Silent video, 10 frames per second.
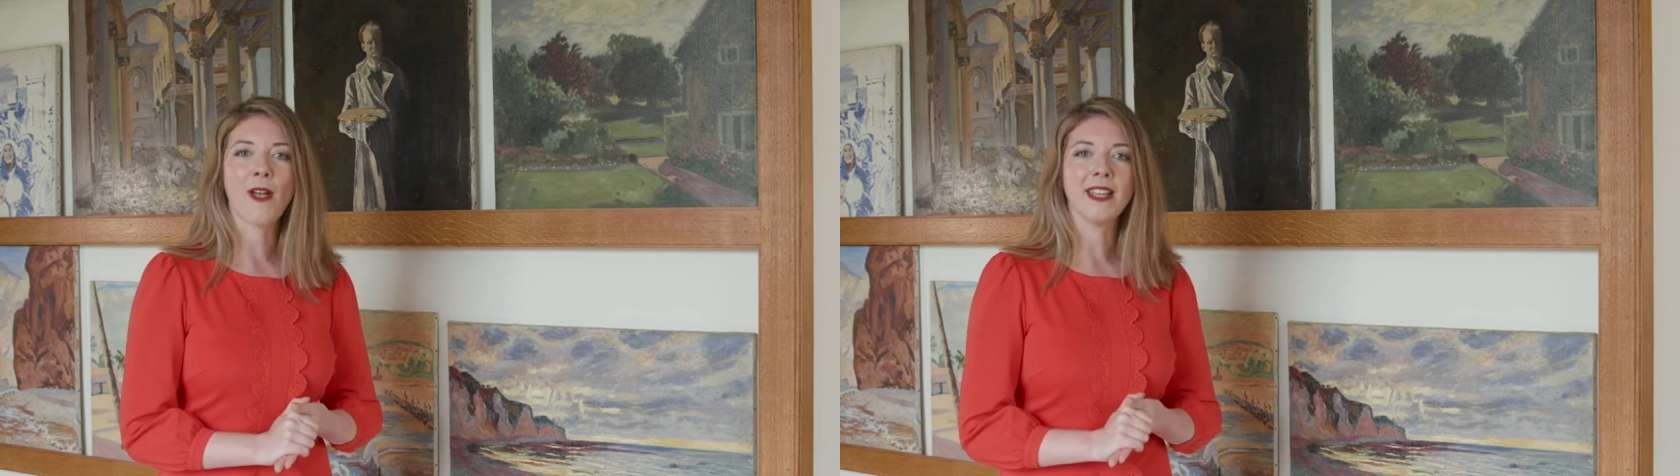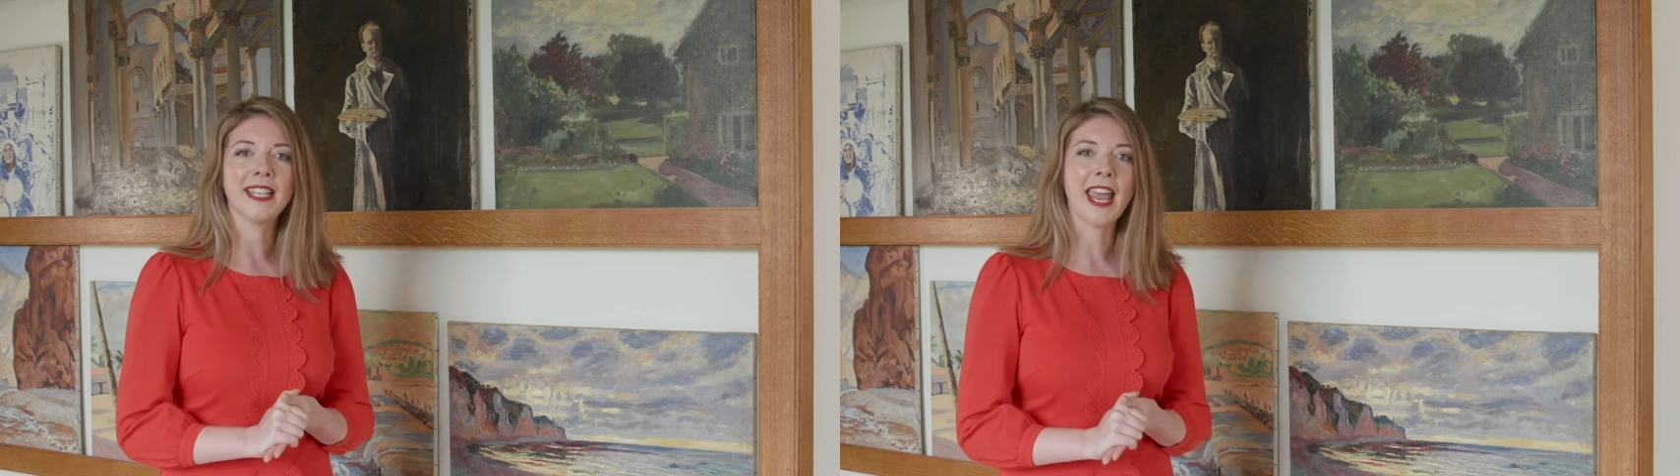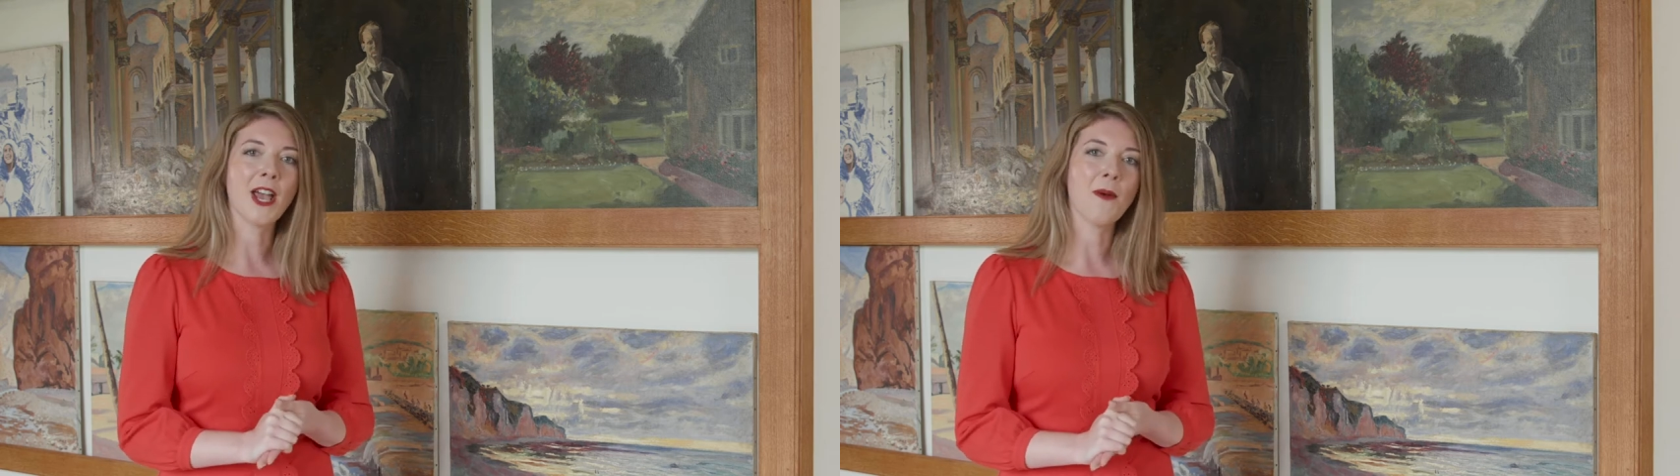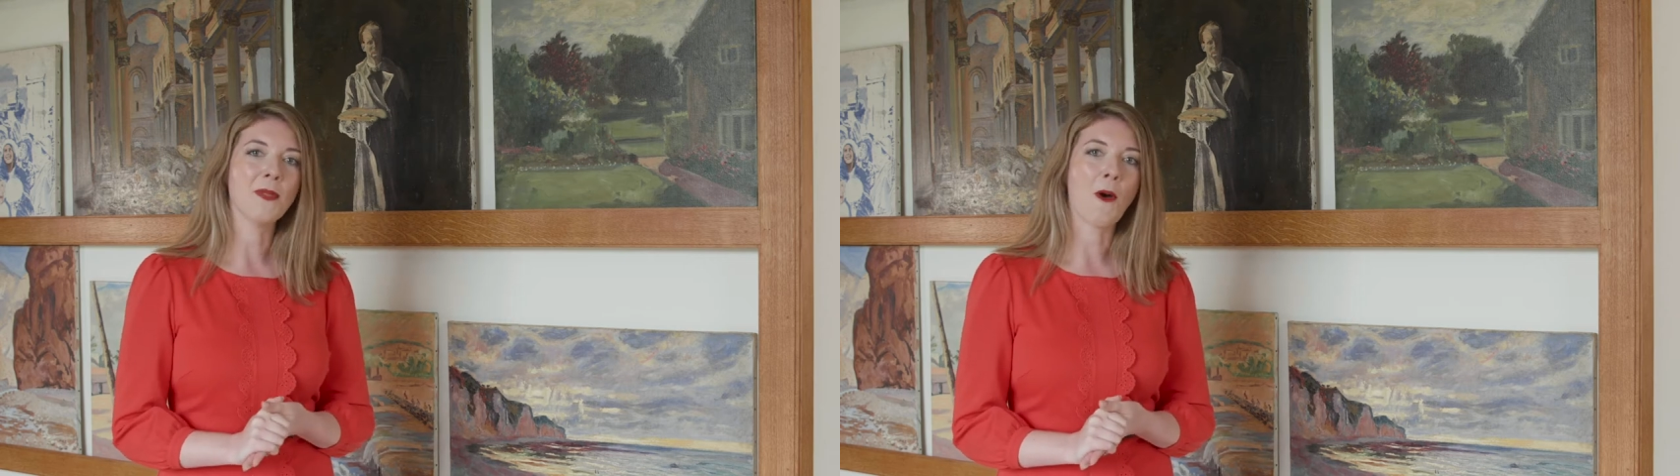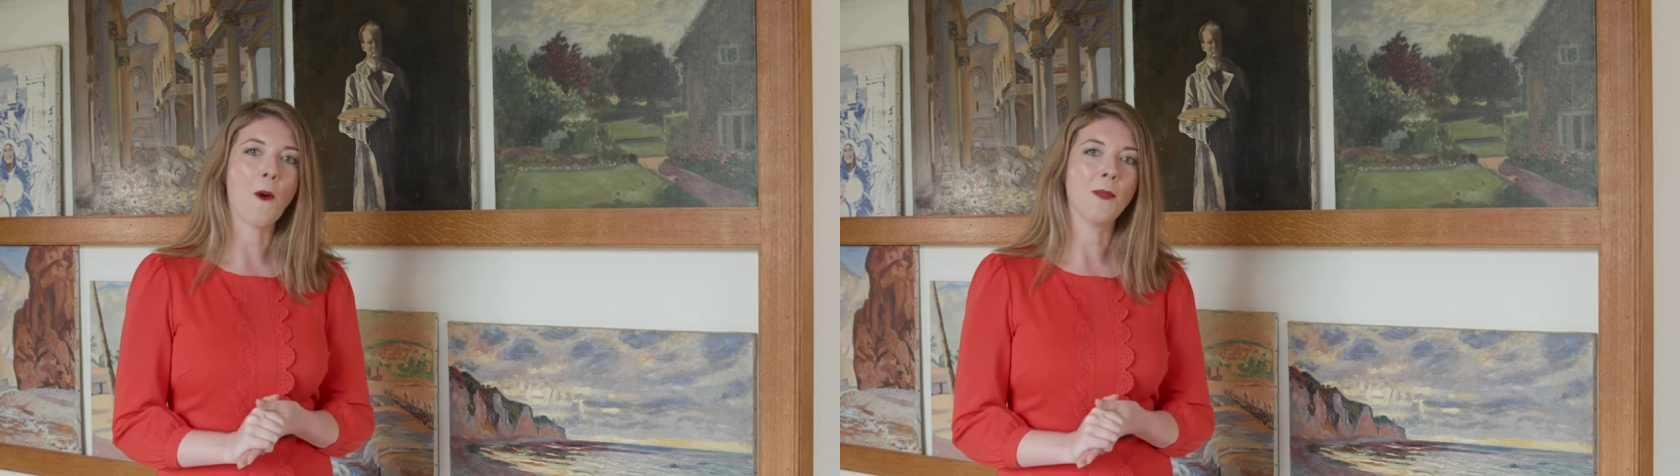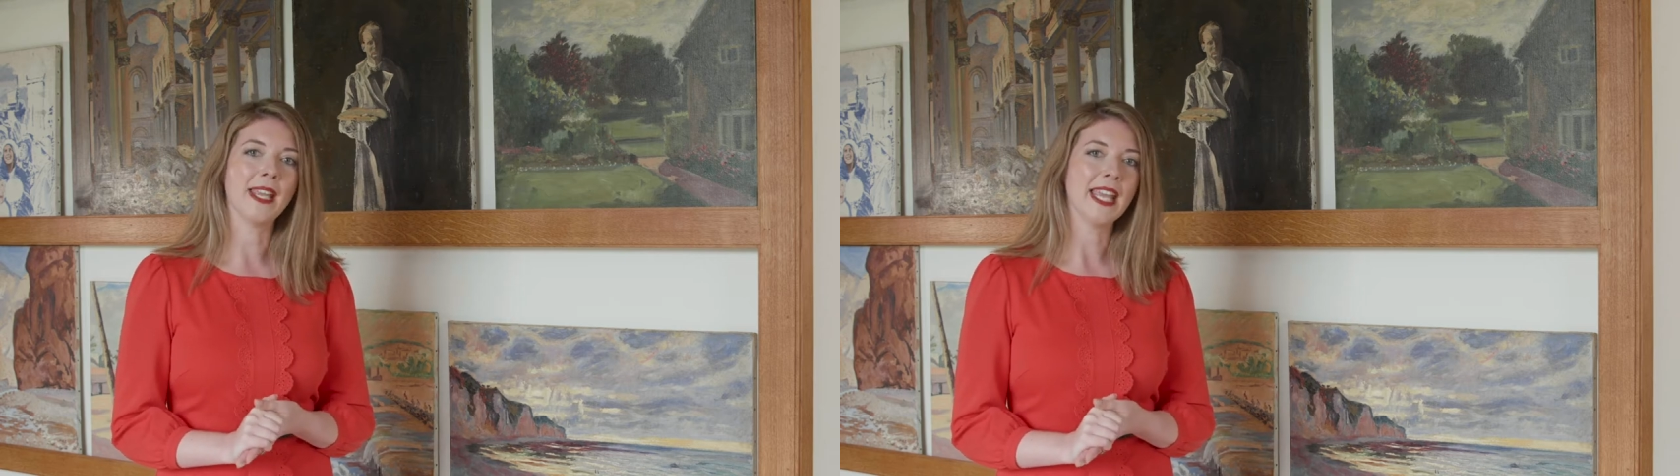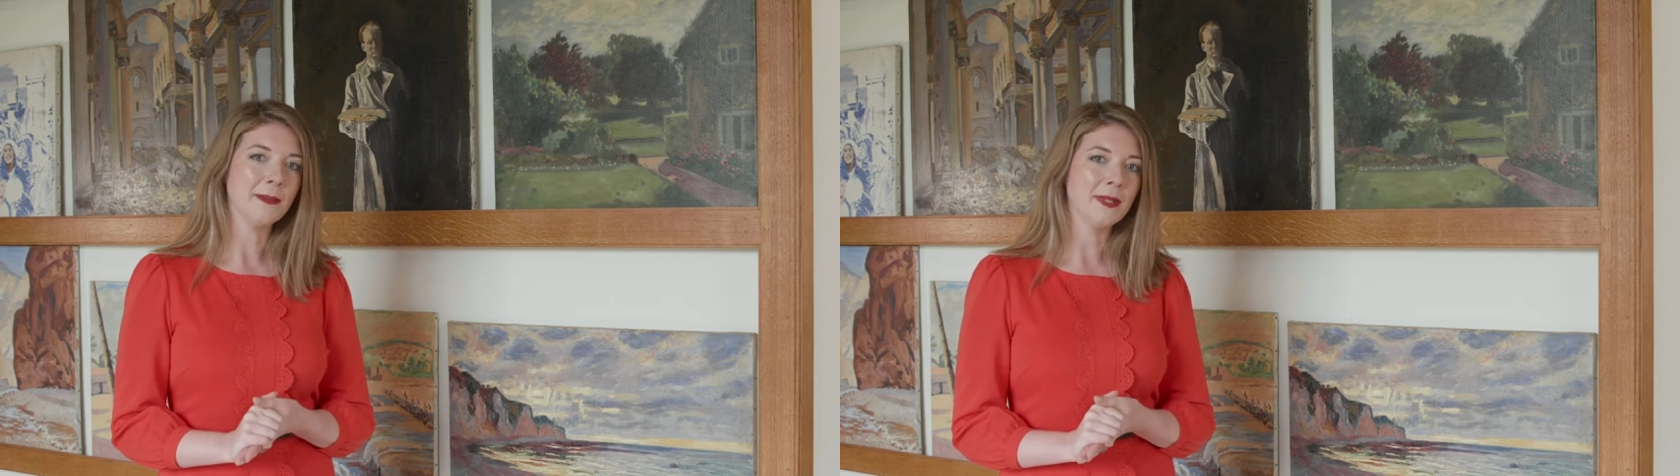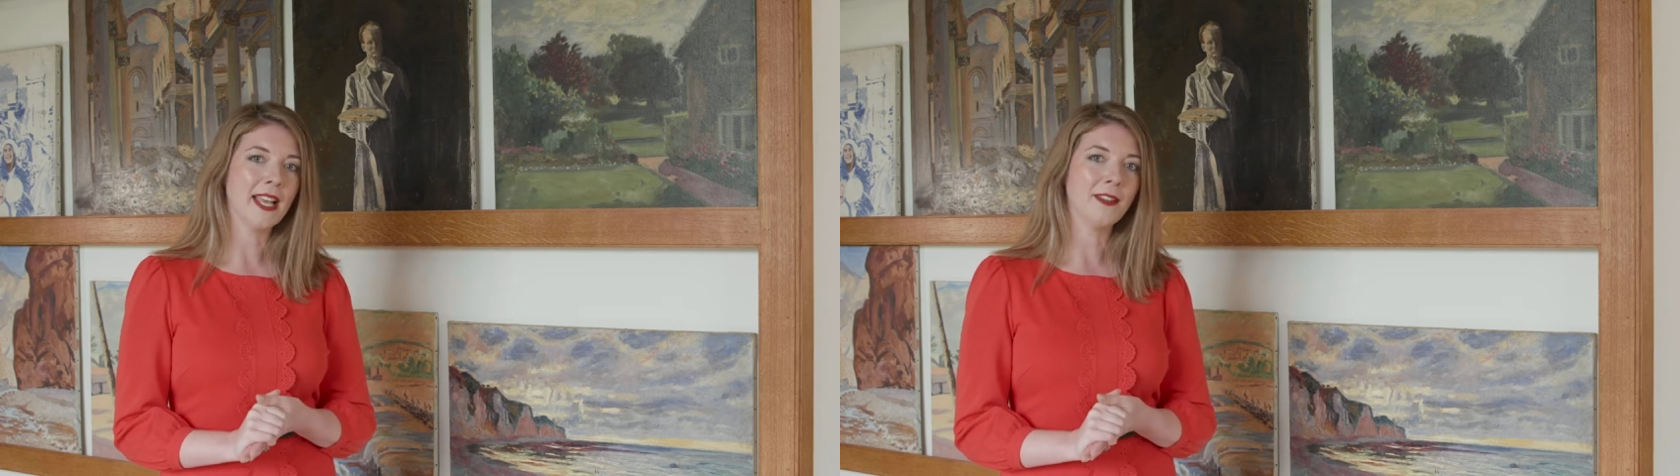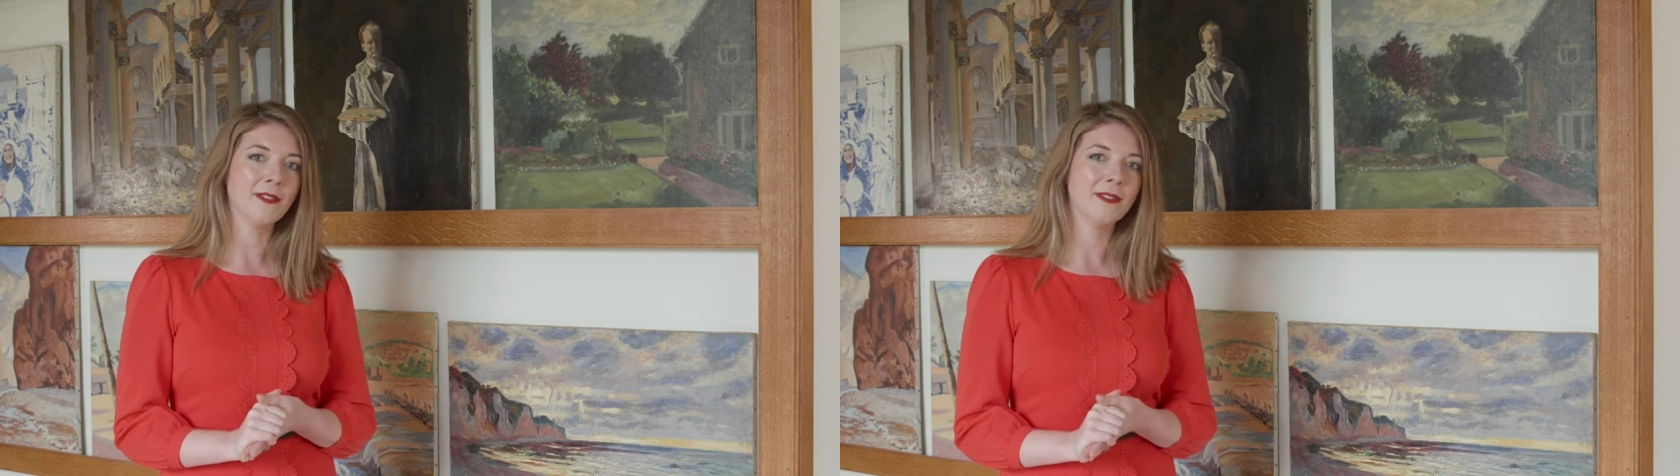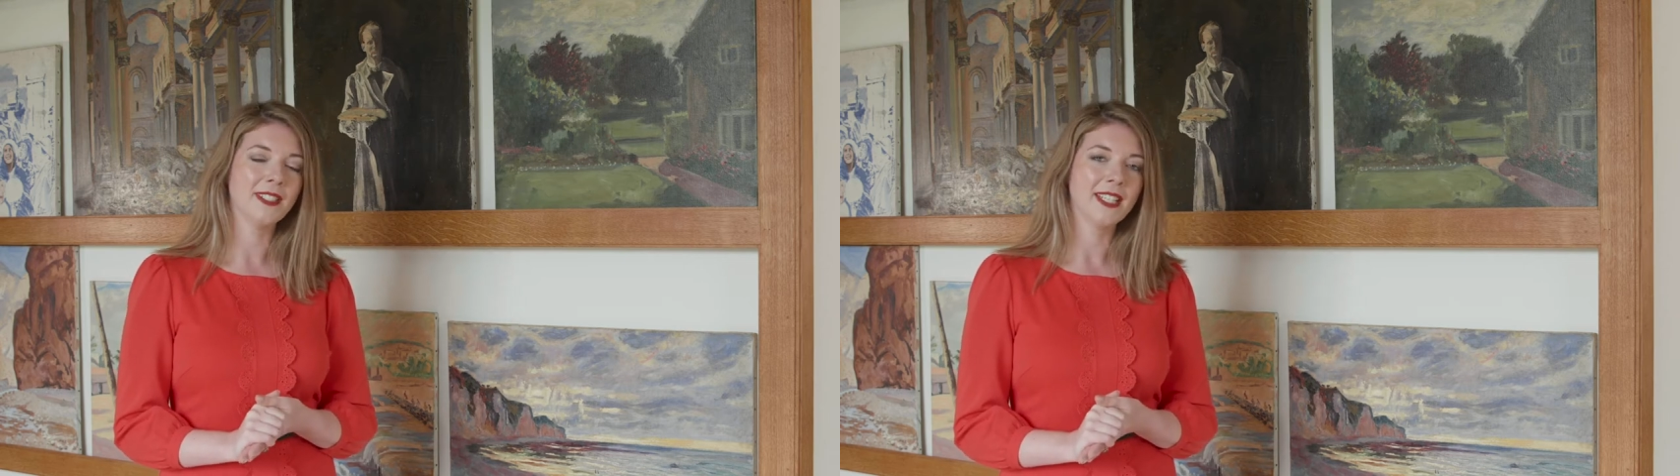try and take up the hobby
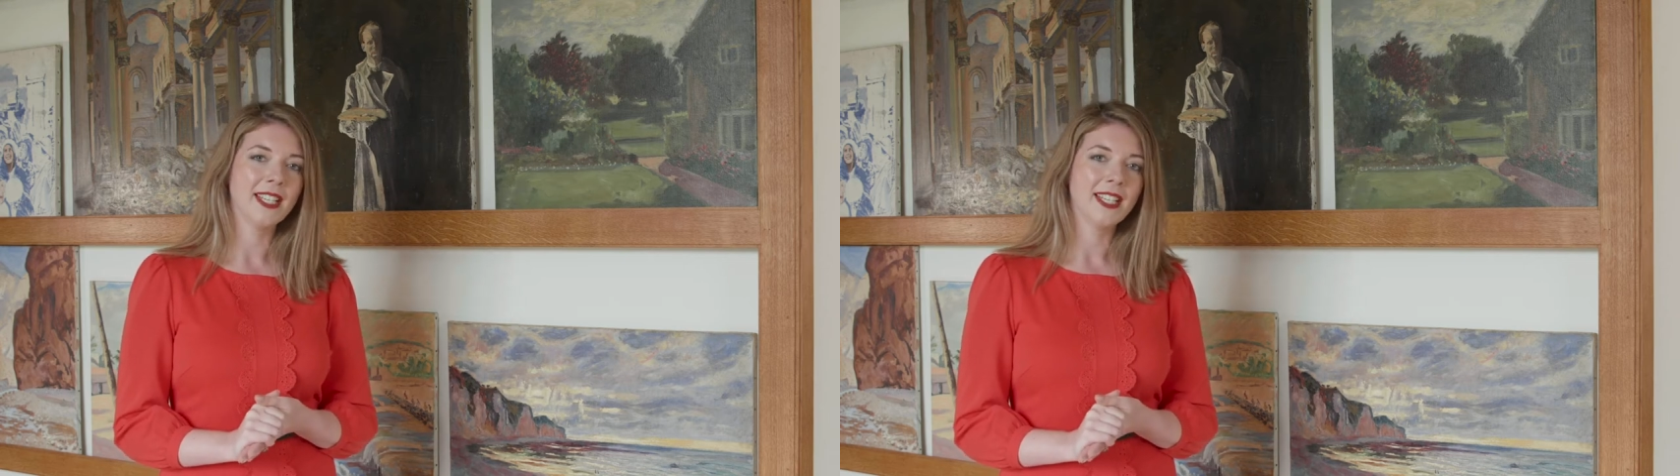himself.